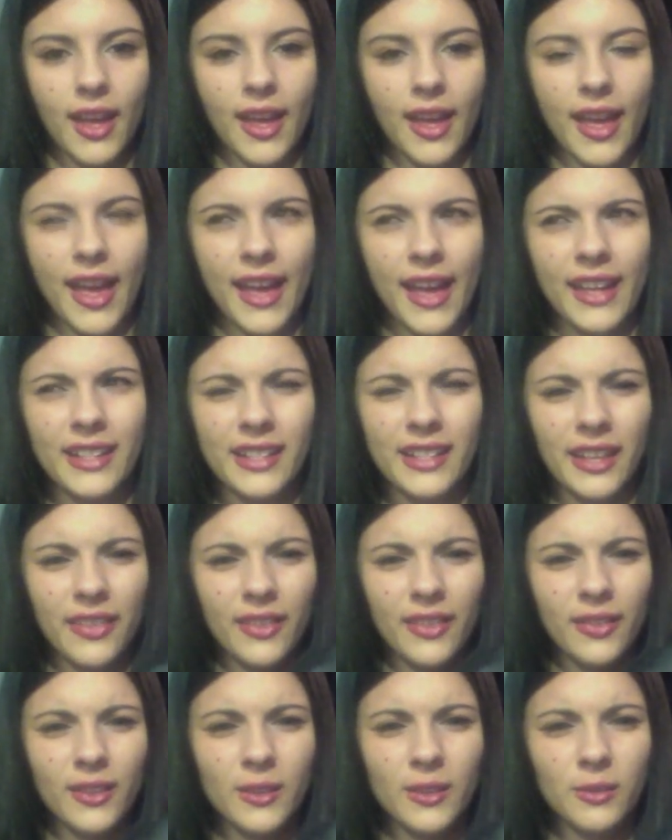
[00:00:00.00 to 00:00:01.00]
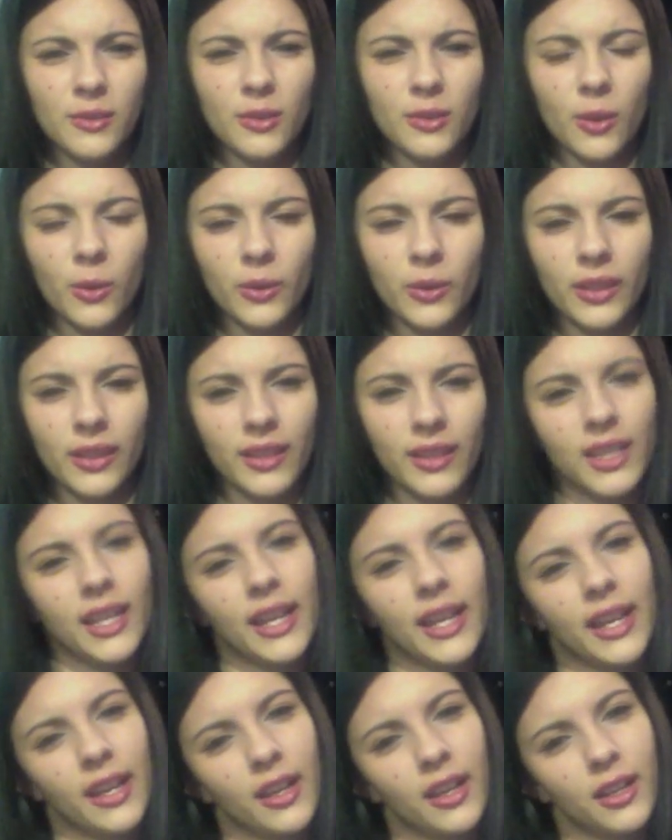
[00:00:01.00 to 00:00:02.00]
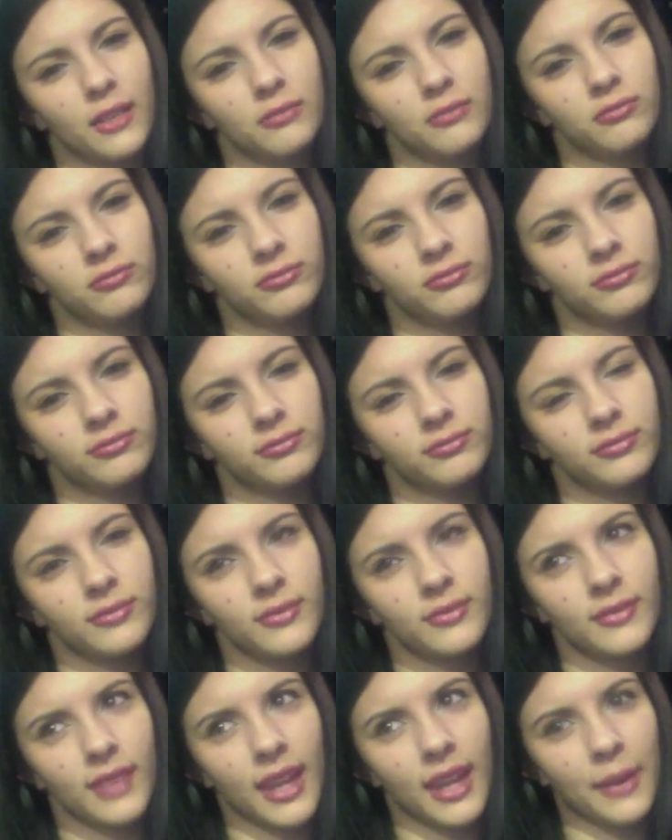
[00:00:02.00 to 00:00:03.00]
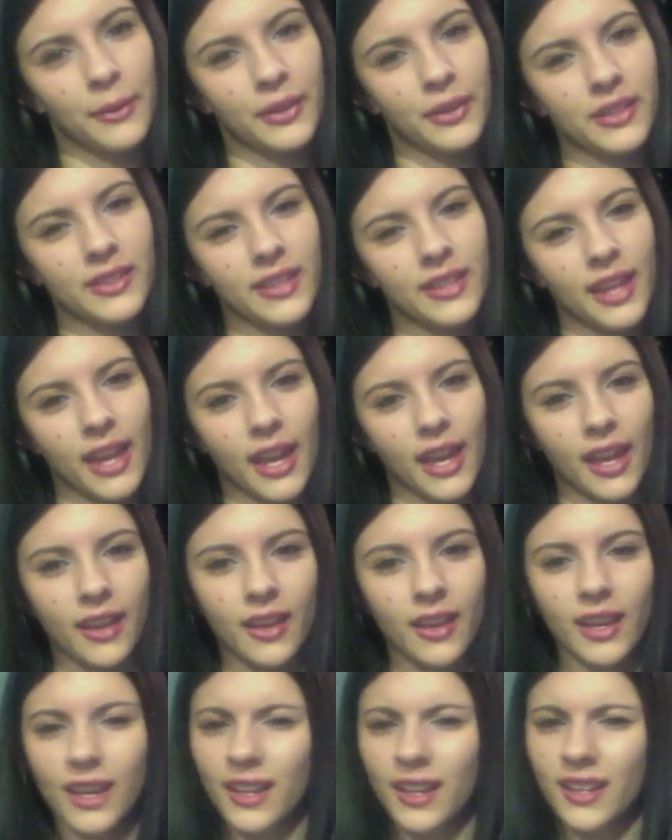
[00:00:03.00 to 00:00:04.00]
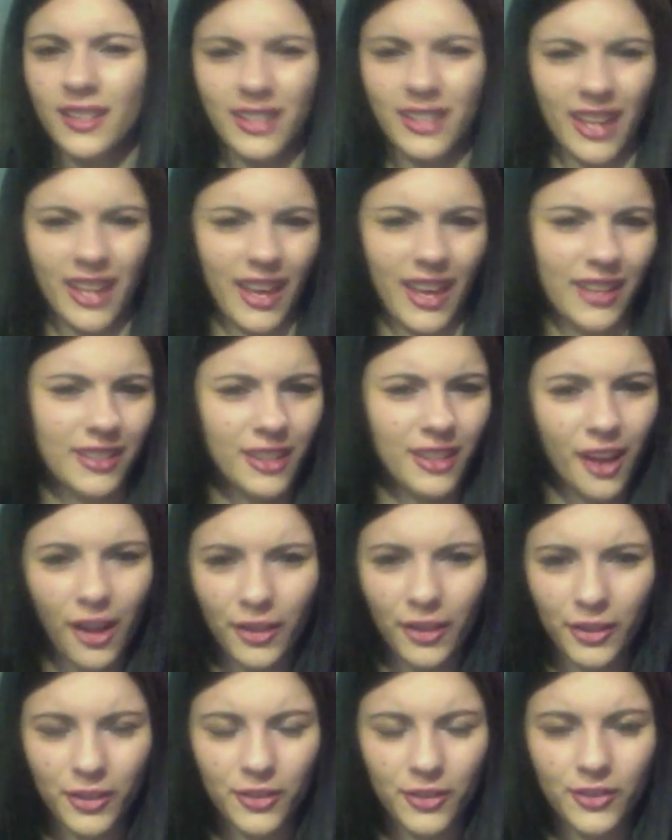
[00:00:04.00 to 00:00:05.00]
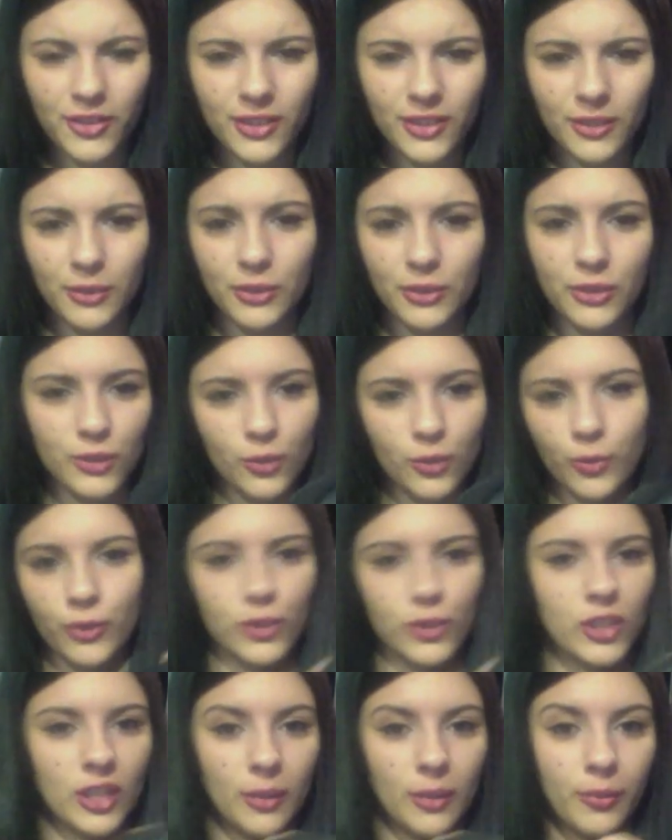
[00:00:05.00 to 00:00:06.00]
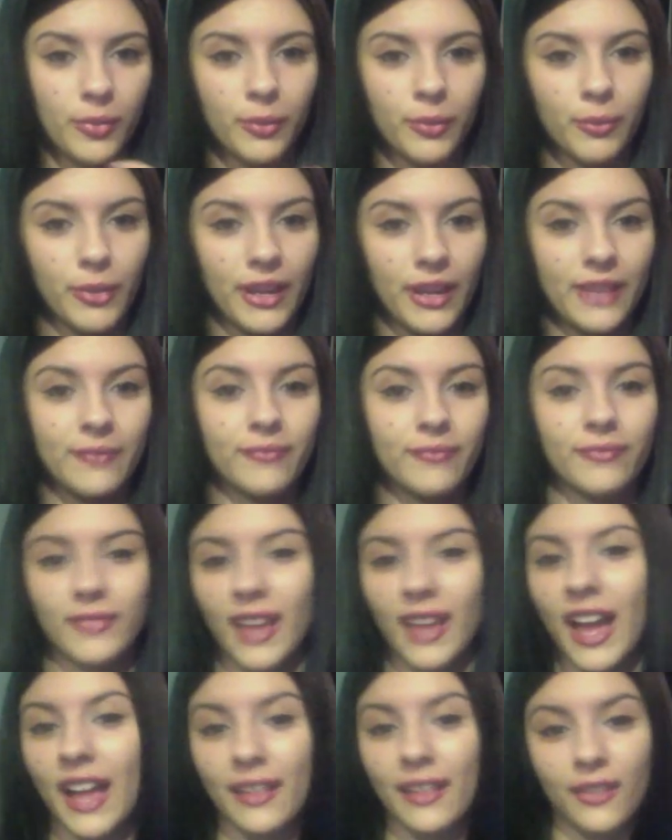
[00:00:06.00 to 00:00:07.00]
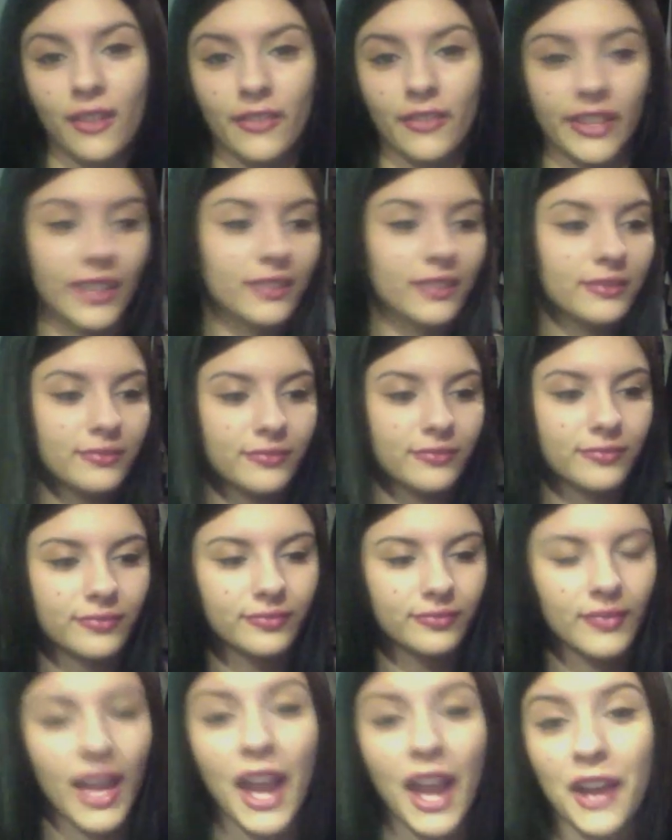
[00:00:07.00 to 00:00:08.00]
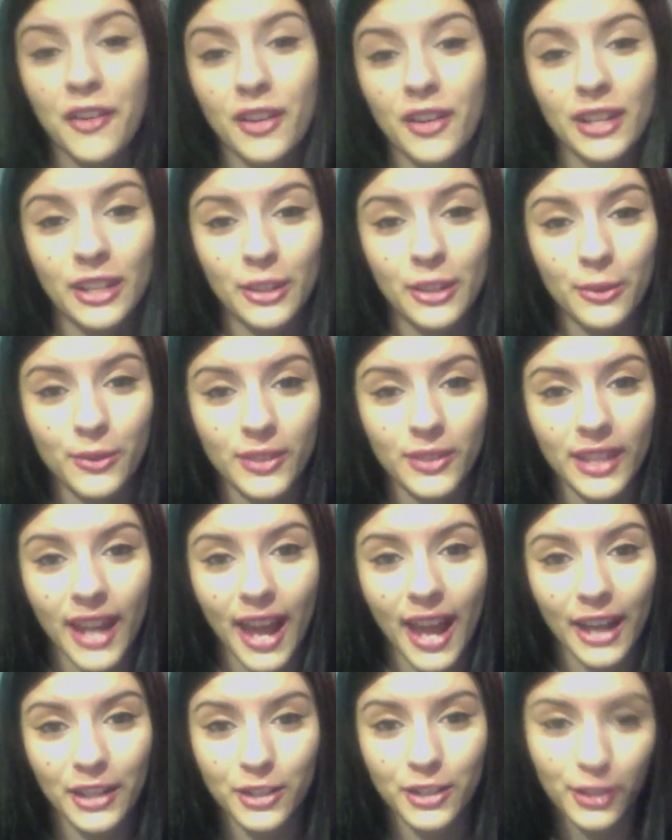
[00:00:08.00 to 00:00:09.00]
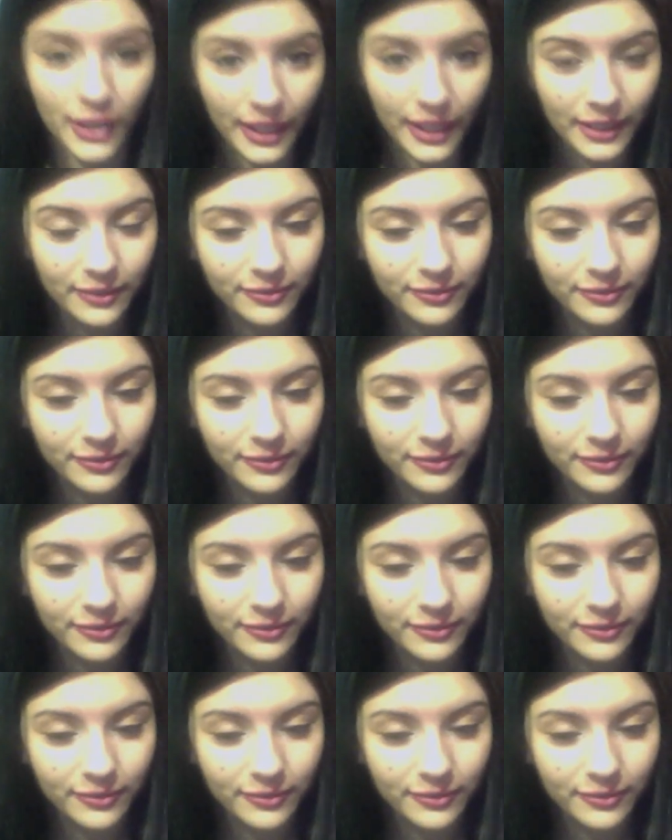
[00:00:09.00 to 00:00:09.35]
and I think this was only like, I want to say $10. It was super cheap, but I love it. I already used it actually